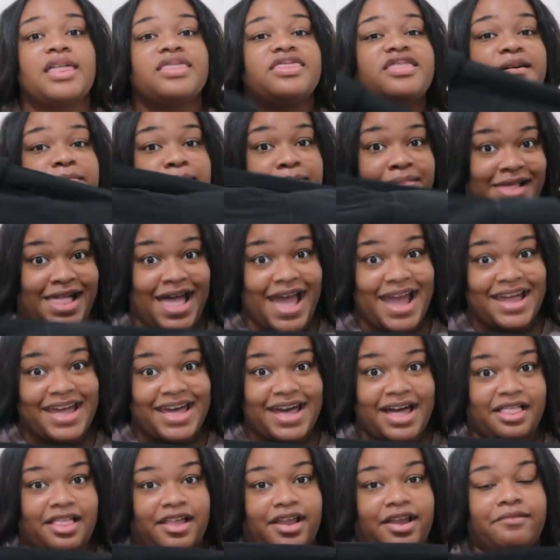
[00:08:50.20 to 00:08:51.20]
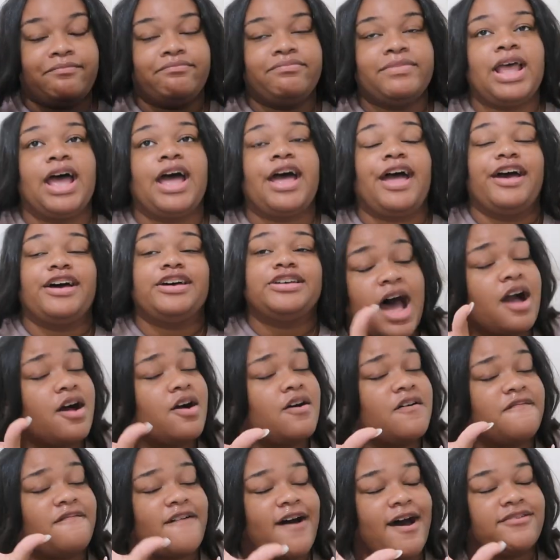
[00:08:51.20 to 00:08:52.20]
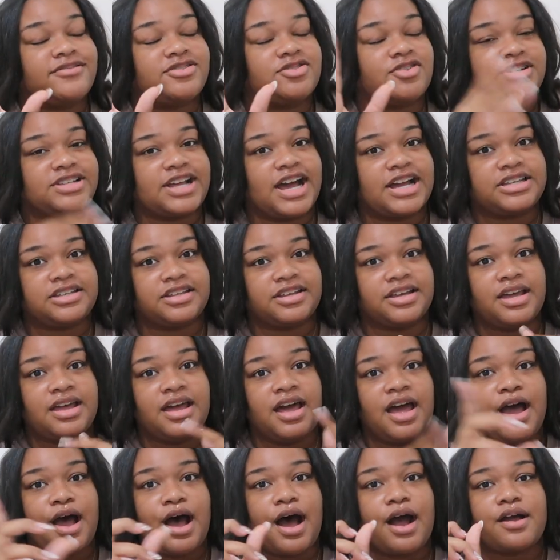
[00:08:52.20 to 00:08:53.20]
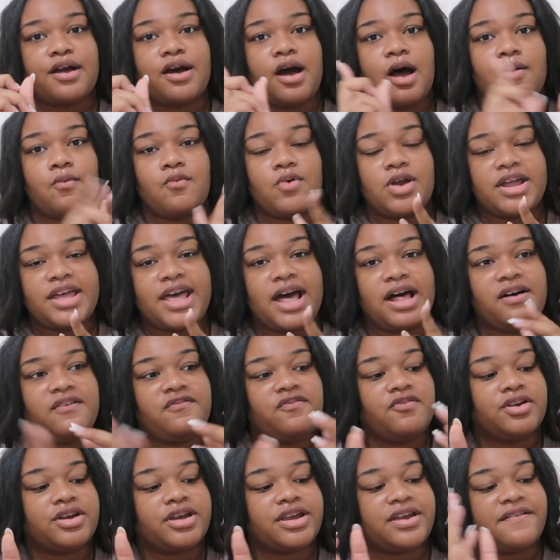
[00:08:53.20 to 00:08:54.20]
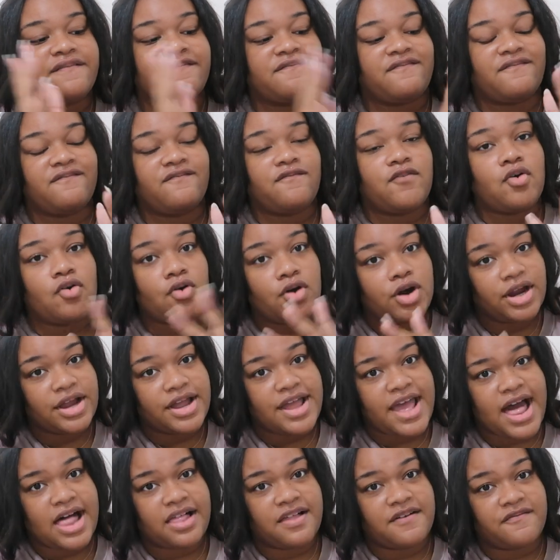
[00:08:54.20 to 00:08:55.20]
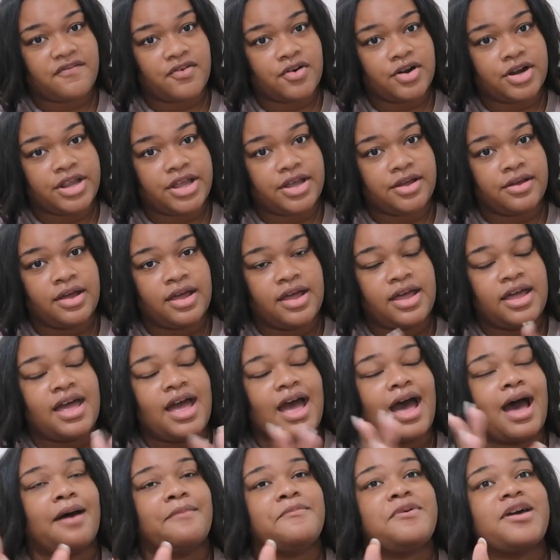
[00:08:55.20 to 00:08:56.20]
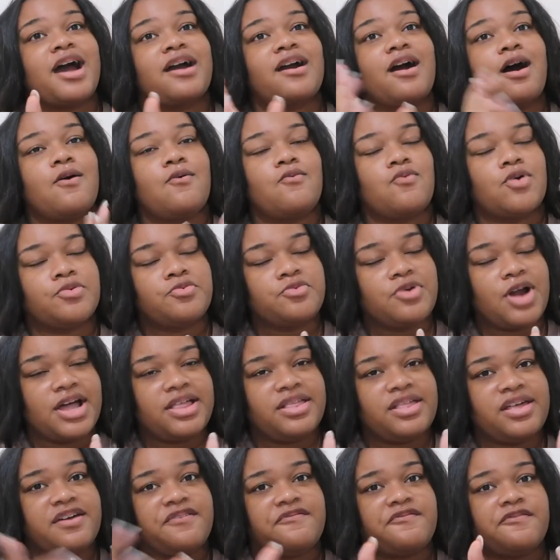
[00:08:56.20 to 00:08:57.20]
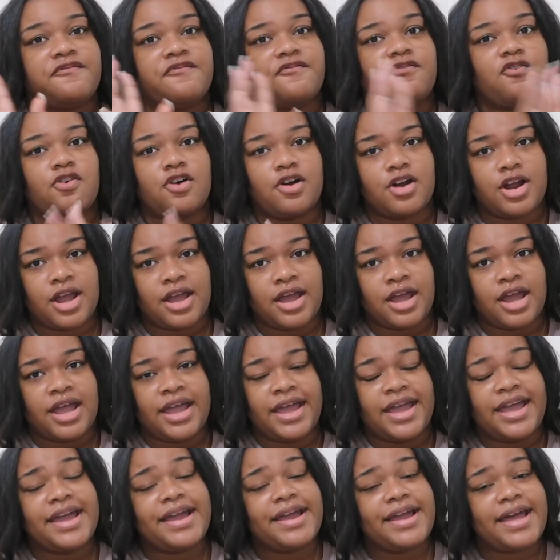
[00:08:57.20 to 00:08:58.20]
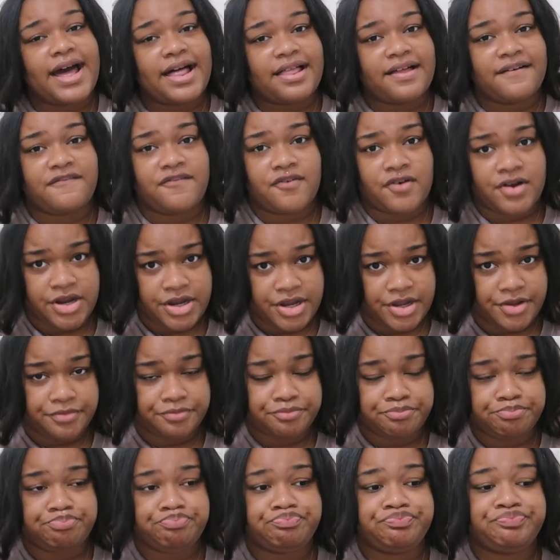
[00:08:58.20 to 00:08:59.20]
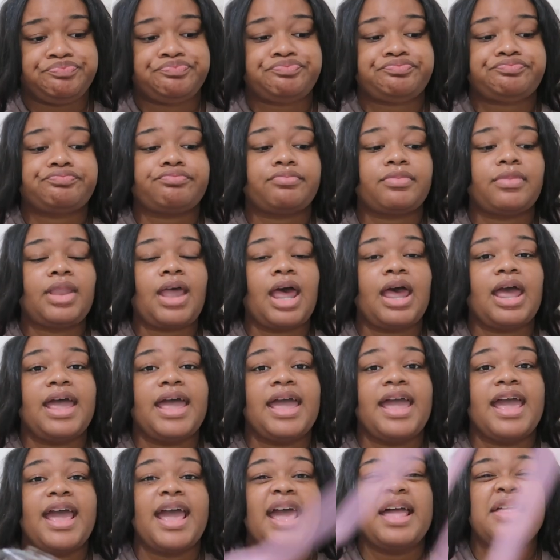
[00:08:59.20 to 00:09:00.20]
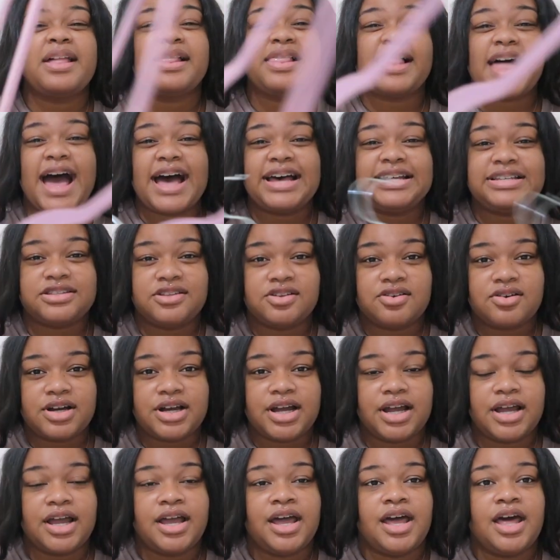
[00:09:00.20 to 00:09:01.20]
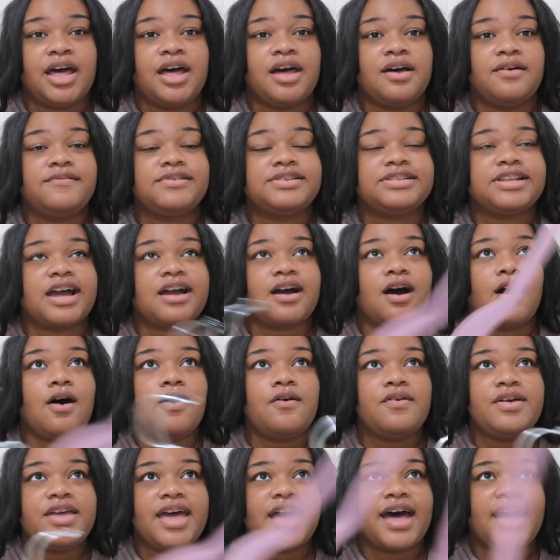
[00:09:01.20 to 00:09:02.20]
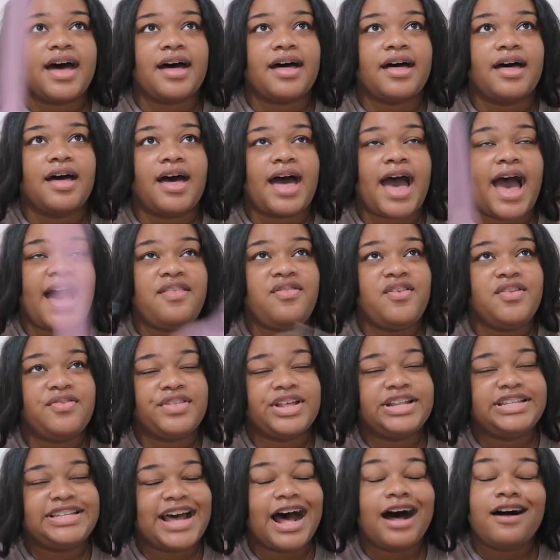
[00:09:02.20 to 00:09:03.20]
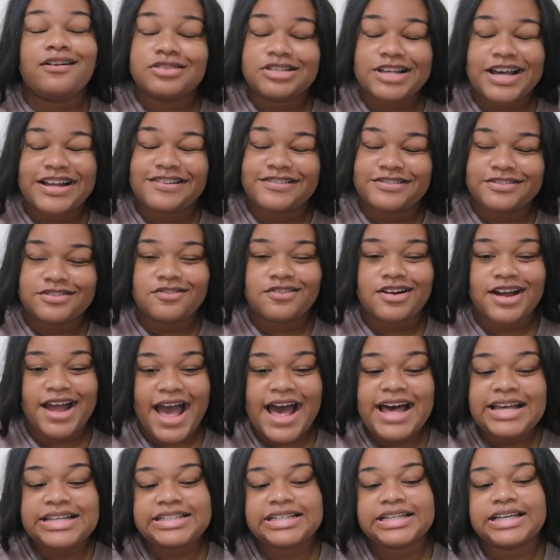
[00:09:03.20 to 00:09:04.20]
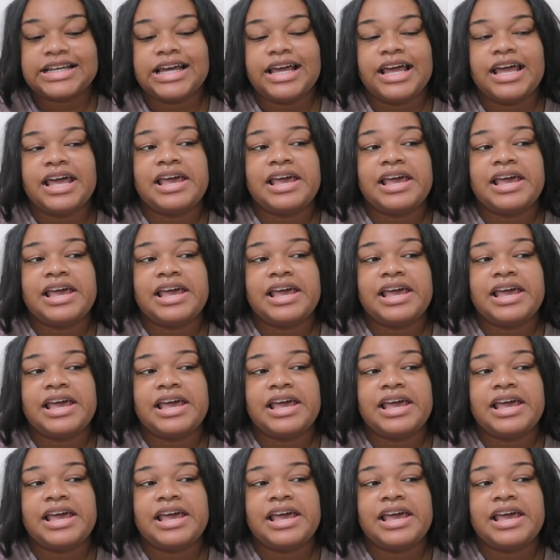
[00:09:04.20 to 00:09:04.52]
the black color. I called 5 stores actually. I called 1 in California and 4 in California. I mean, I called 1 where I live and 4 in California. And the last store was like, oh yeah, I think the downtown store has it.